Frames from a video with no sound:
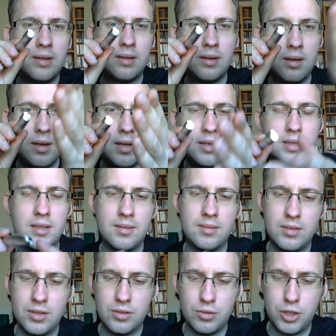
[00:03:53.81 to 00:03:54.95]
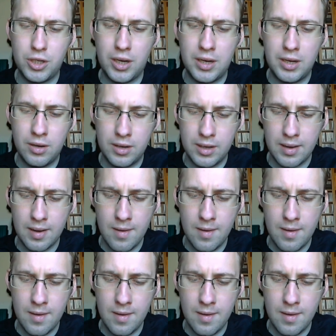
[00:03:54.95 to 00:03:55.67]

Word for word: and light is you know, shining on it.